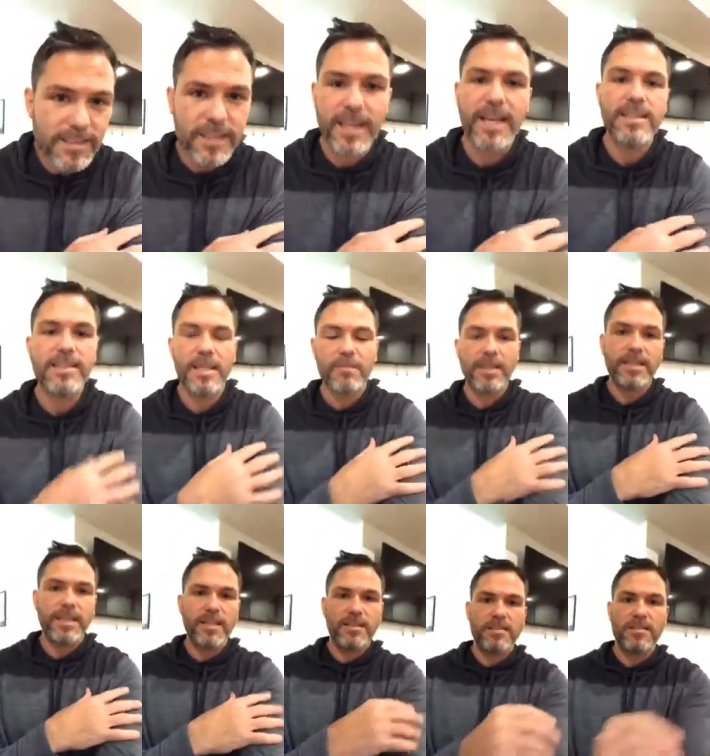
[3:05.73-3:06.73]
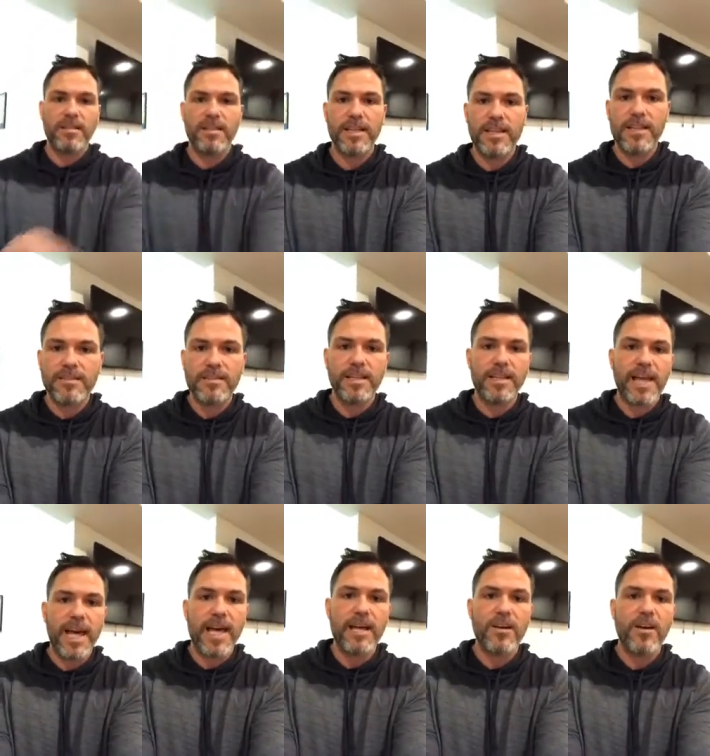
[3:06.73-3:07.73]
I got to take my kids to this and
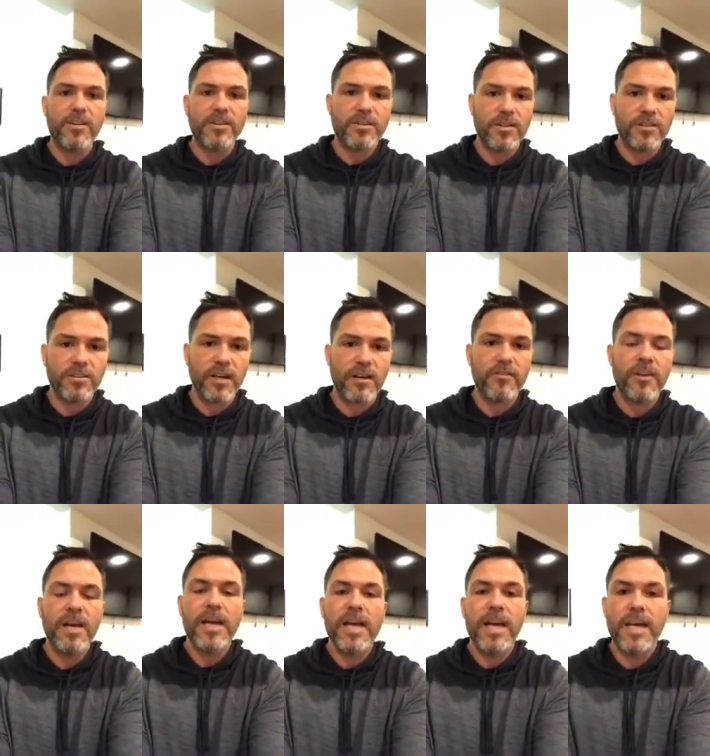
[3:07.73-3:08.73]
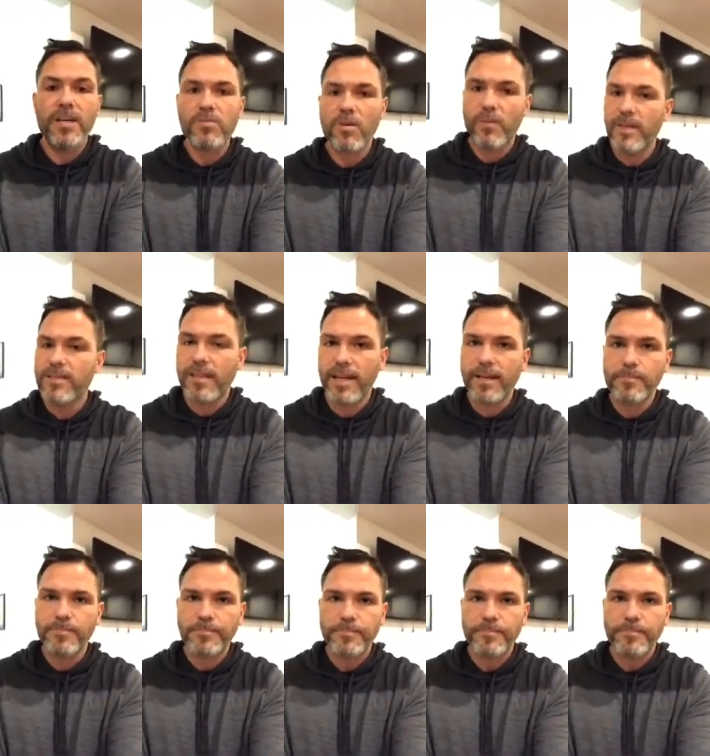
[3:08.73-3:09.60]
that and all this other stuff. Here's what we say.